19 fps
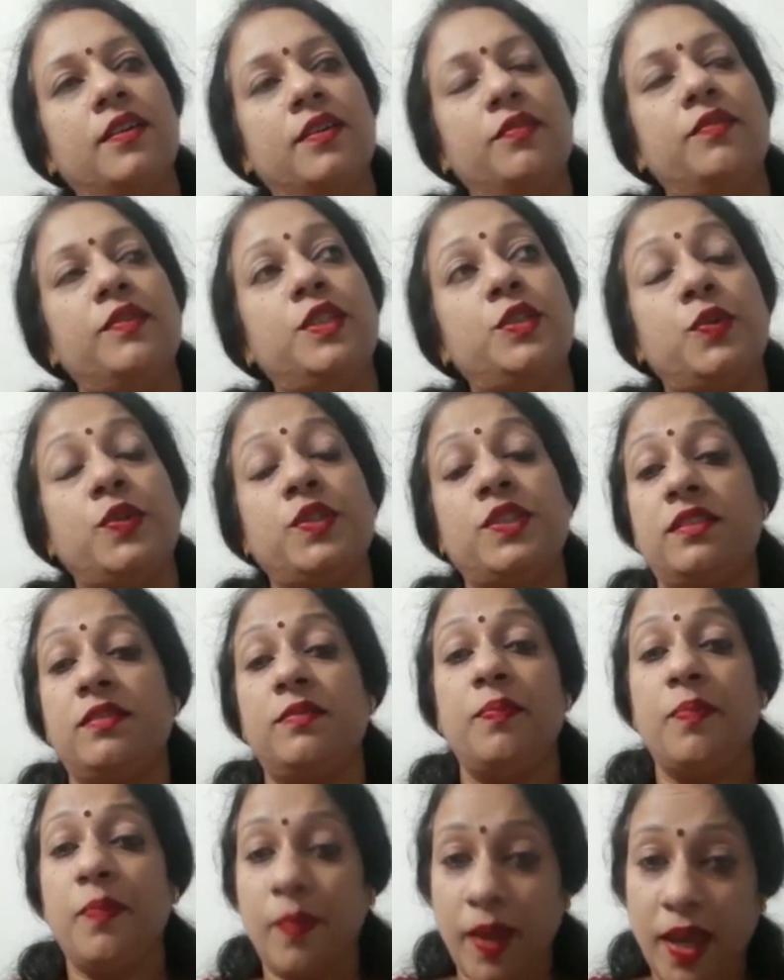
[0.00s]
which was the
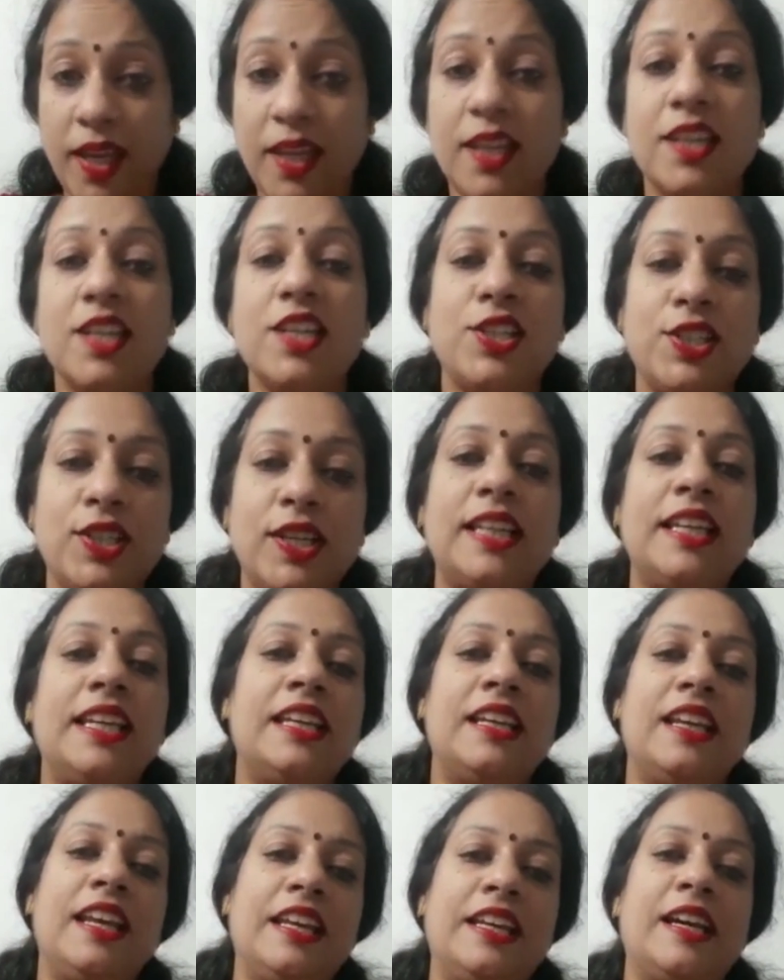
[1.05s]
main initial
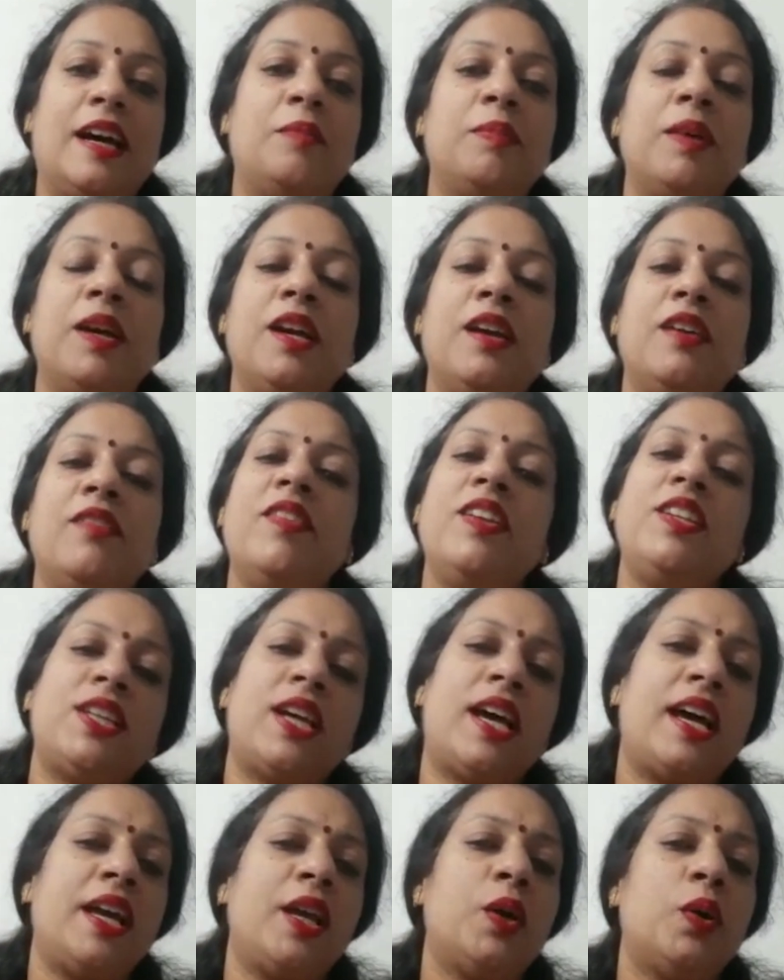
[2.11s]
hiccup, which
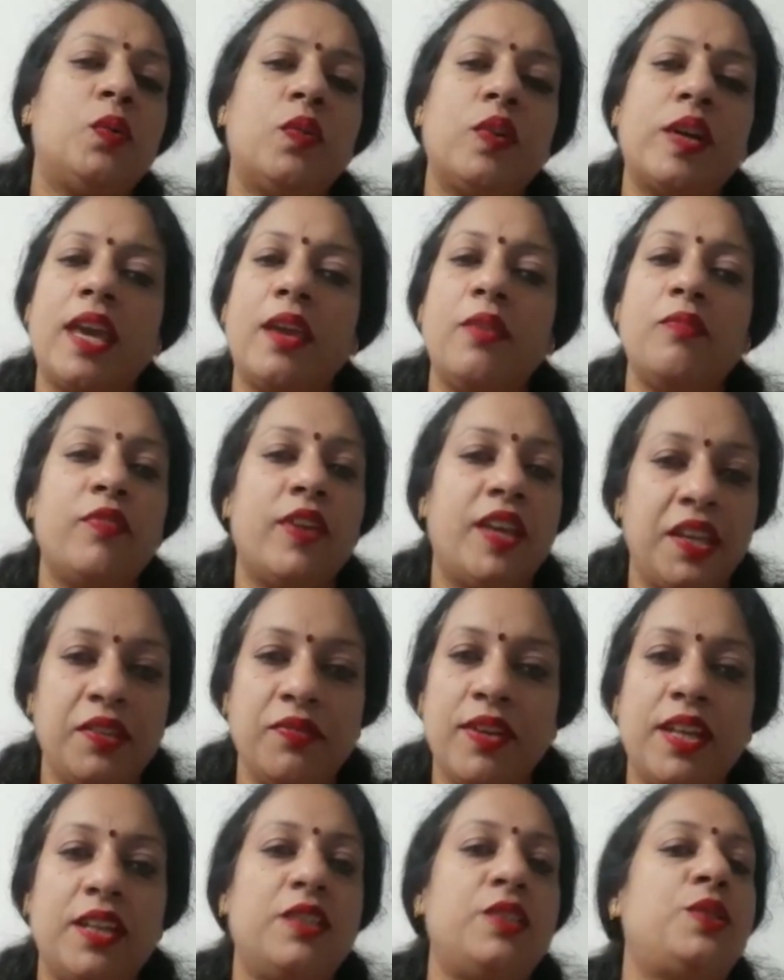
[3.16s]
I overcame very,
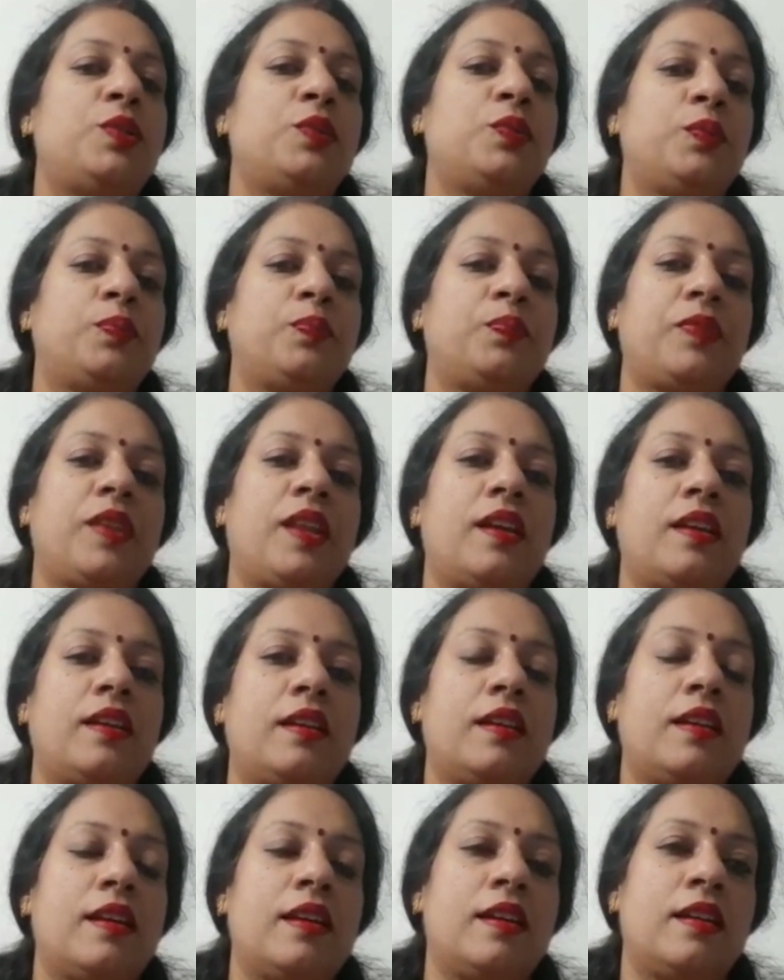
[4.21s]
very soon.
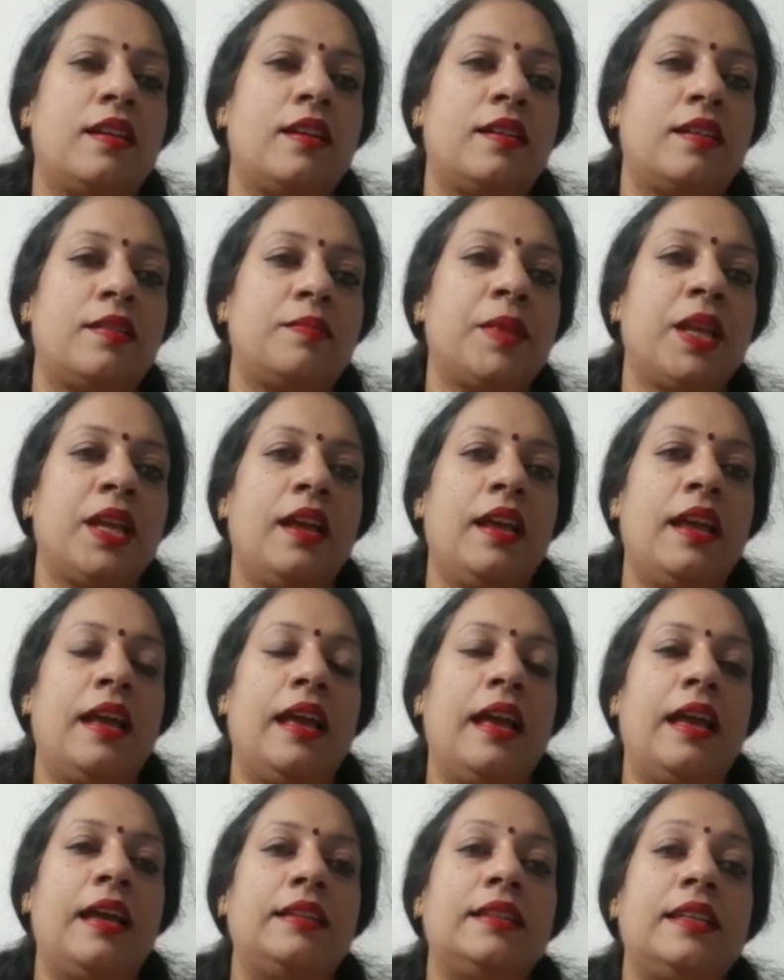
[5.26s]

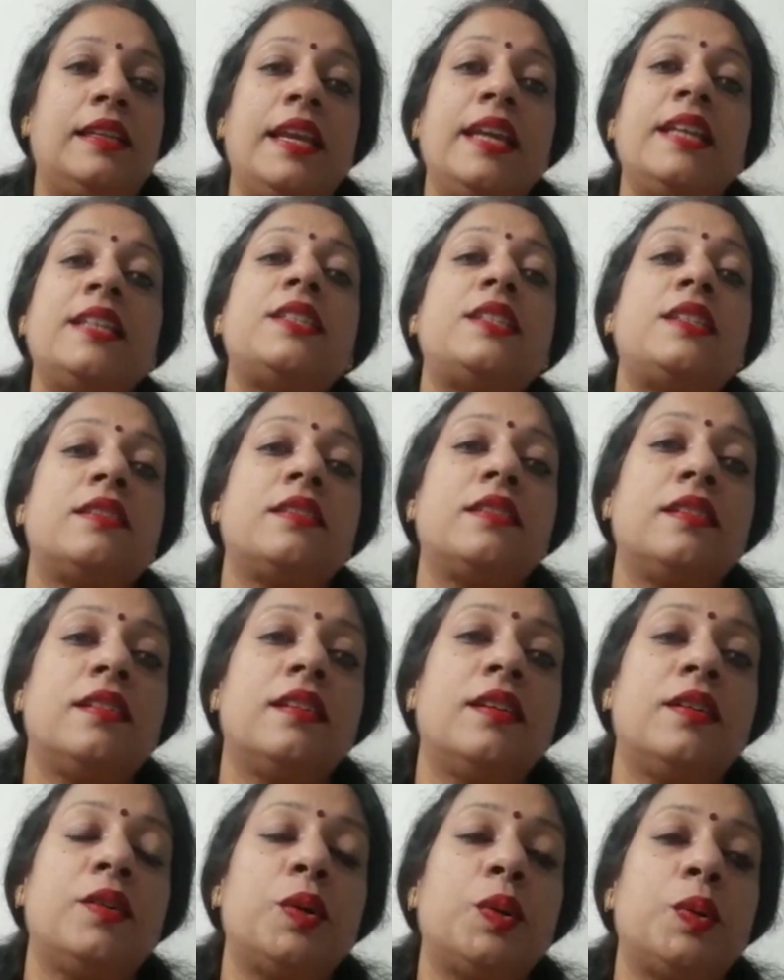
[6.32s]
The next
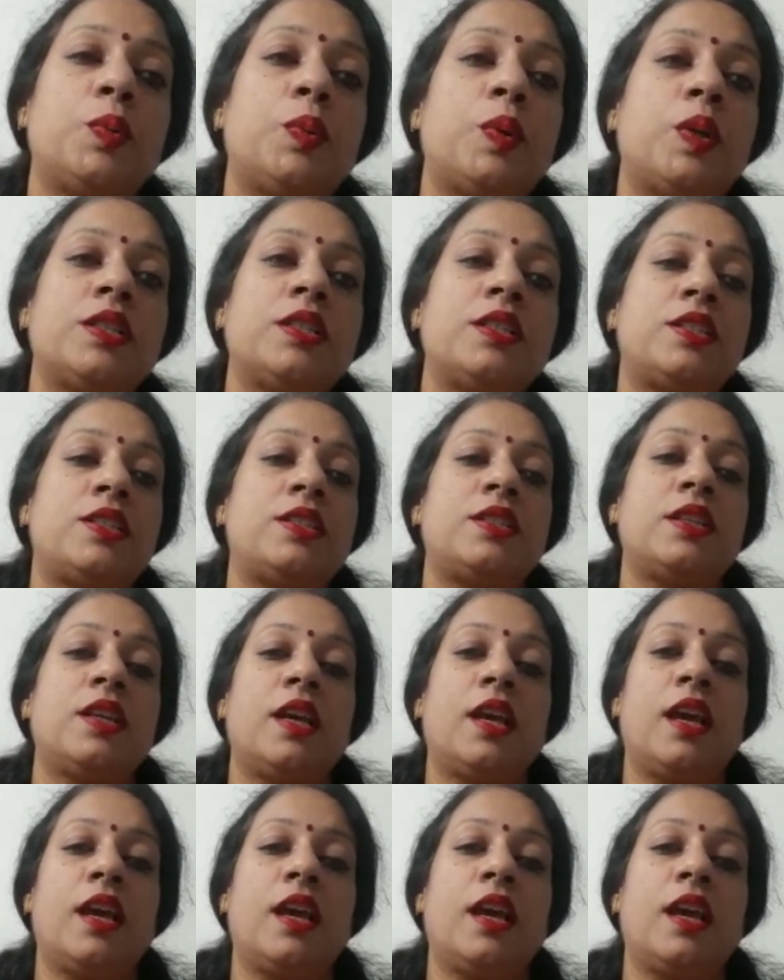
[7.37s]
was